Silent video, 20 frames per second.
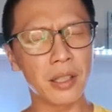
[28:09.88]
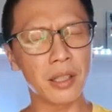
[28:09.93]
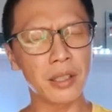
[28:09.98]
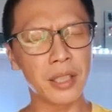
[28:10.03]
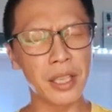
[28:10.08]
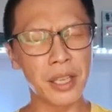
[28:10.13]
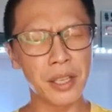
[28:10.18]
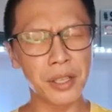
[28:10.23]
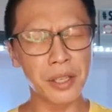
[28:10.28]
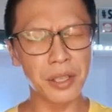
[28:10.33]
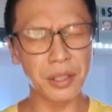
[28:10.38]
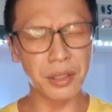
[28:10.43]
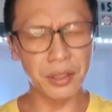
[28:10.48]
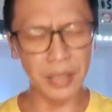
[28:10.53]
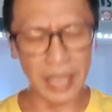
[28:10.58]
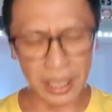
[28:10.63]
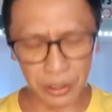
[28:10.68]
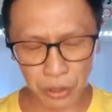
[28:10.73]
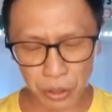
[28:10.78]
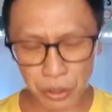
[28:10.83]
this
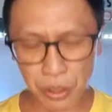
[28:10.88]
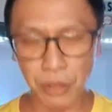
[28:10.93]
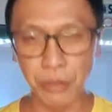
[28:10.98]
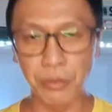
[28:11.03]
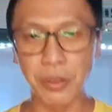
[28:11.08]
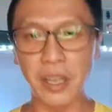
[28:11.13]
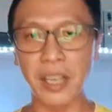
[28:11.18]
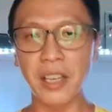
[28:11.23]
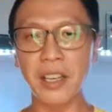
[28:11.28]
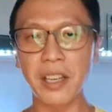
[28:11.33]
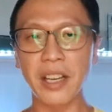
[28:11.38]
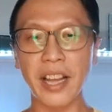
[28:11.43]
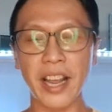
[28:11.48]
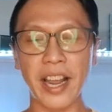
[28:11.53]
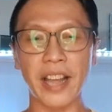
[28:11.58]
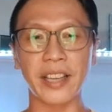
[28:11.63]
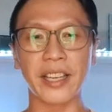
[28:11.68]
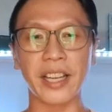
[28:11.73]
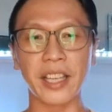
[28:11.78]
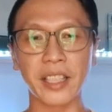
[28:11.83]
nano silver
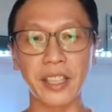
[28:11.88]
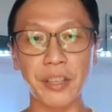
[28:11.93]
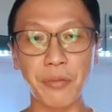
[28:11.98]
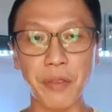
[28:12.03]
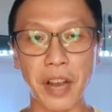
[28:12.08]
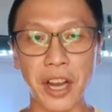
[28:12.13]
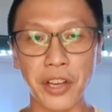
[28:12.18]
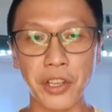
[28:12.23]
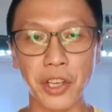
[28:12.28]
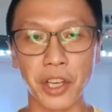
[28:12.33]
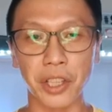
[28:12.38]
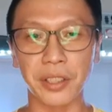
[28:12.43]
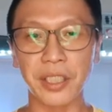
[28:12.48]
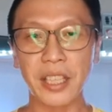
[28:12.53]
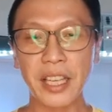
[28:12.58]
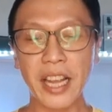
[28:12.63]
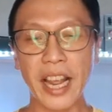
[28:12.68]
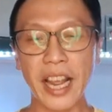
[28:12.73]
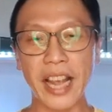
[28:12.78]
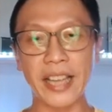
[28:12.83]
and negative ion,
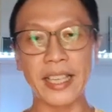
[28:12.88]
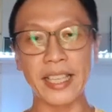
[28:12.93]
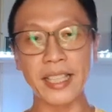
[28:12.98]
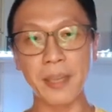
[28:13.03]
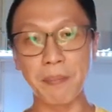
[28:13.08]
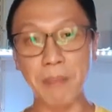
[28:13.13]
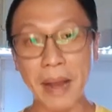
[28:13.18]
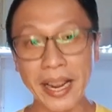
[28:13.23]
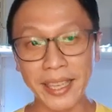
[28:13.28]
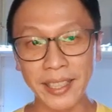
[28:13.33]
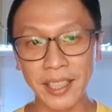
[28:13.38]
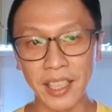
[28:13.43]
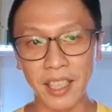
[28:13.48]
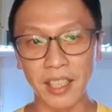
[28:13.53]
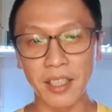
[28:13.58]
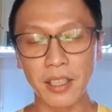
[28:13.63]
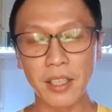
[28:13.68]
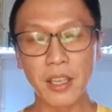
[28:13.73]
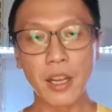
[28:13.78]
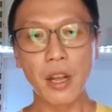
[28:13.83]
and there's a
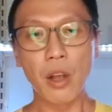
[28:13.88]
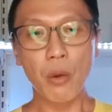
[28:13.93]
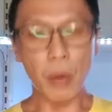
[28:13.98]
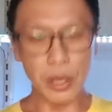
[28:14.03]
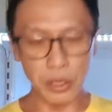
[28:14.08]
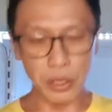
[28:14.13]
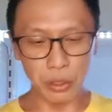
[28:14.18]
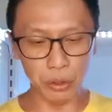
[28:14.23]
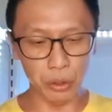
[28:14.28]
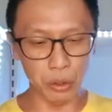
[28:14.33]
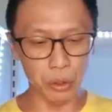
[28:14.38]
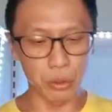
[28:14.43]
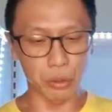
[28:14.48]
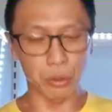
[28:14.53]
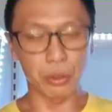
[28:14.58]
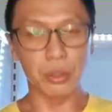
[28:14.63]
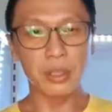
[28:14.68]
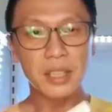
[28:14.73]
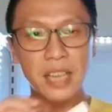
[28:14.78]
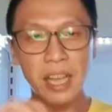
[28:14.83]
binder. What you
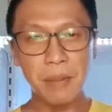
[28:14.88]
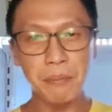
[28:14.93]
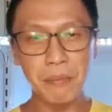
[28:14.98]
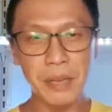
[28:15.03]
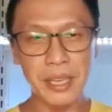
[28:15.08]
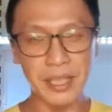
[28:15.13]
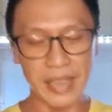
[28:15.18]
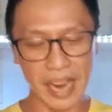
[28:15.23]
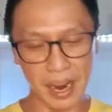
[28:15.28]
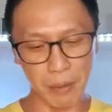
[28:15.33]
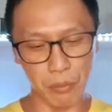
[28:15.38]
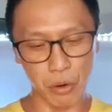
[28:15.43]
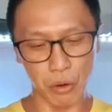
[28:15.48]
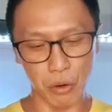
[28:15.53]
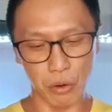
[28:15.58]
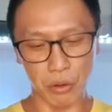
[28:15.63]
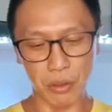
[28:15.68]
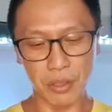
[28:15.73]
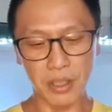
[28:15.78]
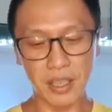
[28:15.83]
do, let me
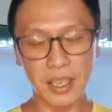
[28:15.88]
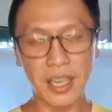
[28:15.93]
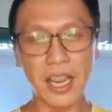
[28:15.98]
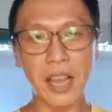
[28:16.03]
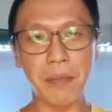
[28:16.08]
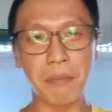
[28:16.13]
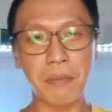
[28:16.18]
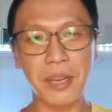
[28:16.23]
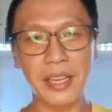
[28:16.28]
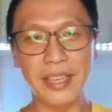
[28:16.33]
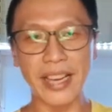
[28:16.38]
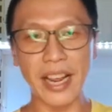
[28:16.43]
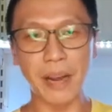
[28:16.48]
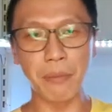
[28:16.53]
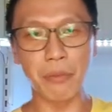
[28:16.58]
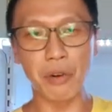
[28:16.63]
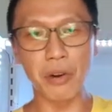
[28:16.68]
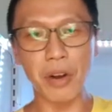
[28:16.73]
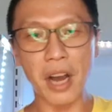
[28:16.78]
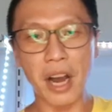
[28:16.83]

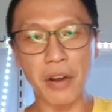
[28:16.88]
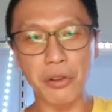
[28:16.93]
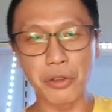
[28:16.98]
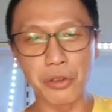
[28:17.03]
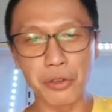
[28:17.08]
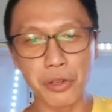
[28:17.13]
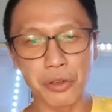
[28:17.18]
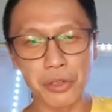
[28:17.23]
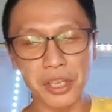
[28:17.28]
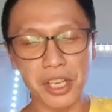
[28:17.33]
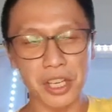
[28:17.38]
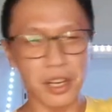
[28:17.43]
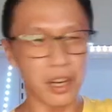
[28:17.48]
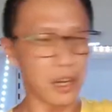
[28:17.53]
demo how you use it